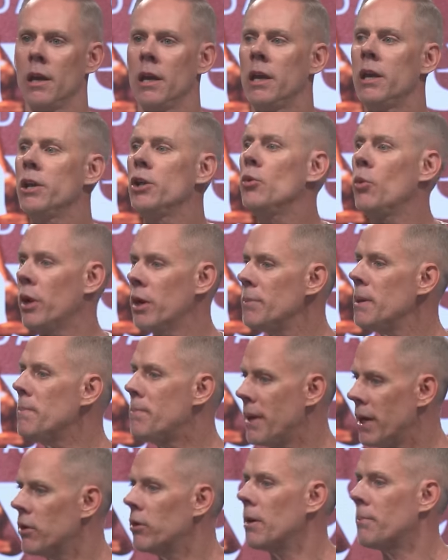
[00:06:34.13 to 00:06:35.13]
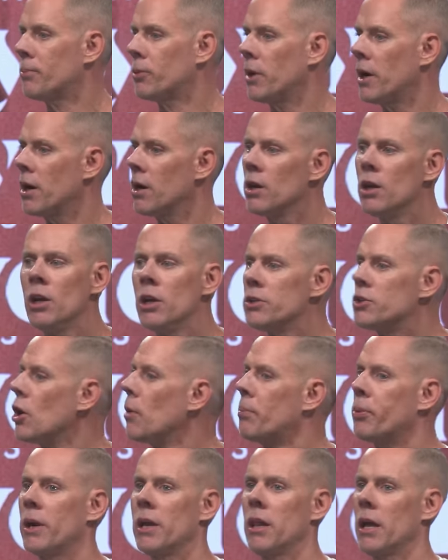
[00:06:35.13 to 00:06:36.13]
You want to be better at prayer?
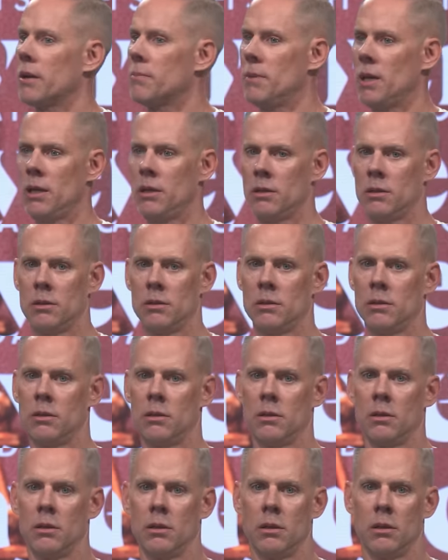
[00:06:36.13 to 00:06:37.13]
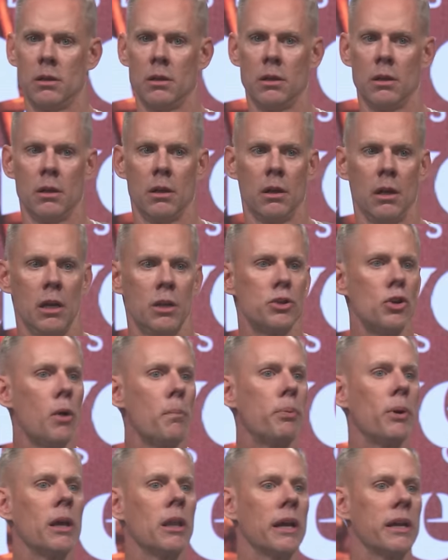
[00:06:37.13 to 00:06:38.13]
Don't pray like me.
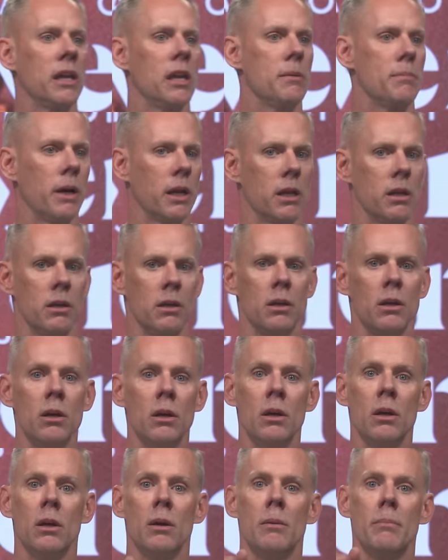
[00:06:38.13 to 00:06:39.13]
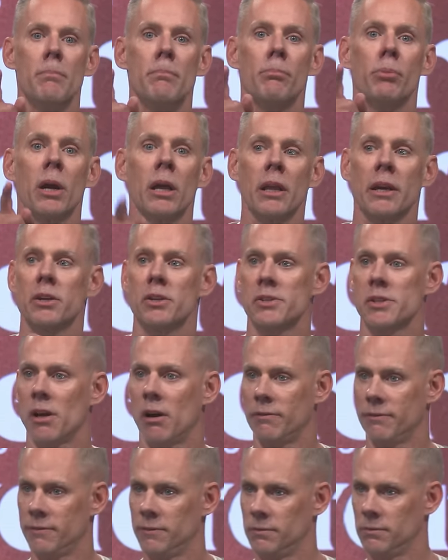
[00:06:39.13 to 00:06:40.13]
Don't pray like anybody. Pray like
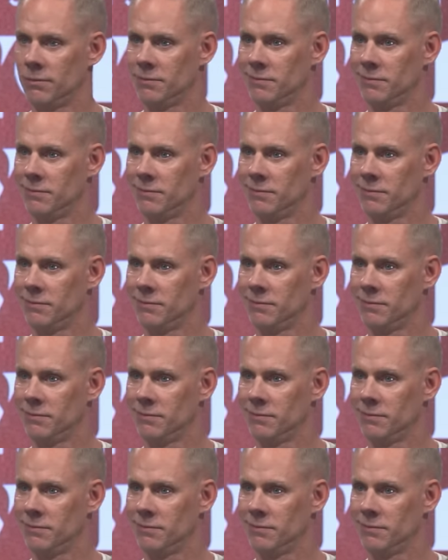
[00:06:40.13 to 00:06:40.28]
yourself.